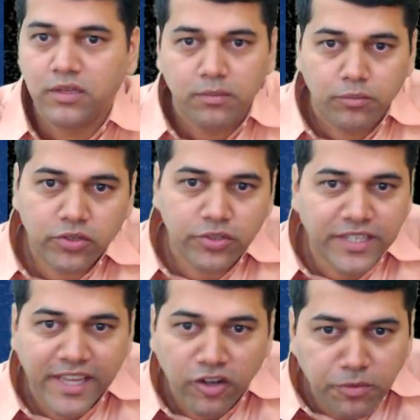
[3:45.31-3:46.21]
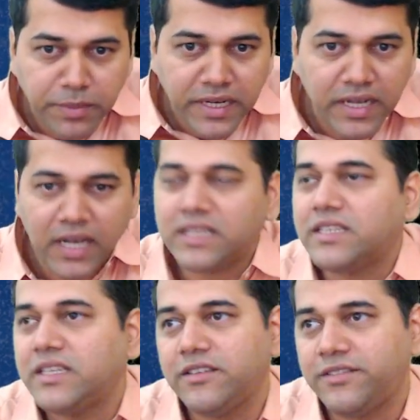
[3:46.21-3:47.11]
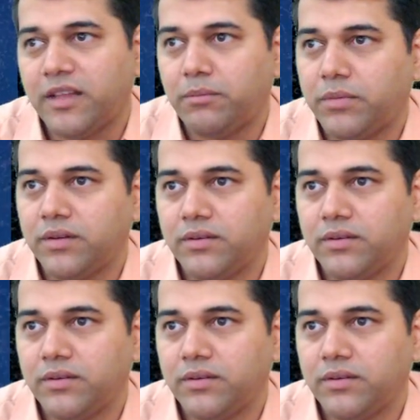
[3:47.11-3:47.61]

because it cannot be other than this number.